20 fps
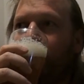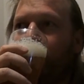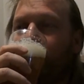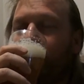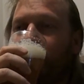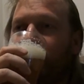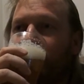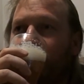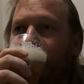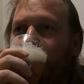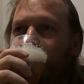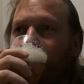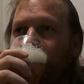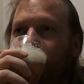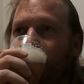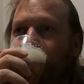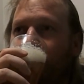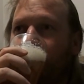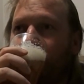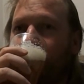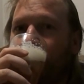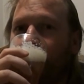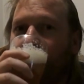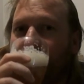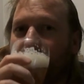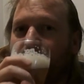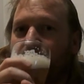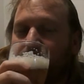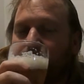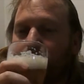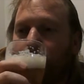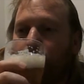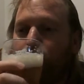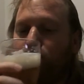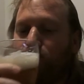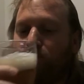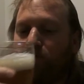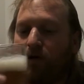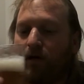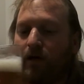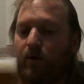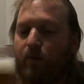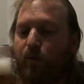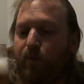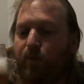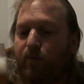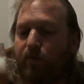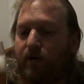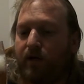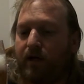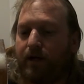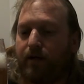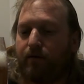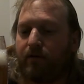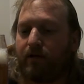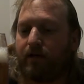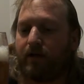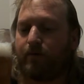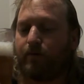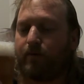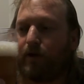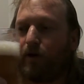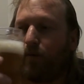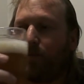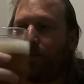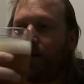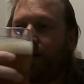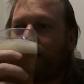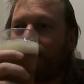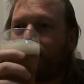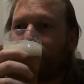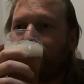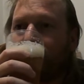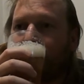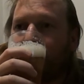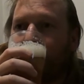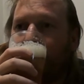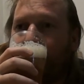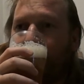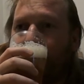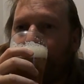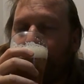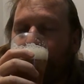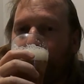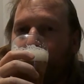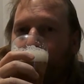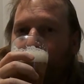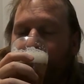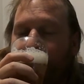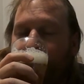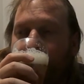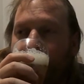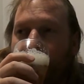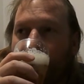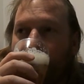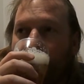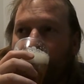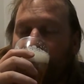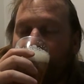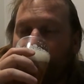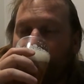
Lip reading: drinkers out there. But just a really, really, really well-balanced IPA.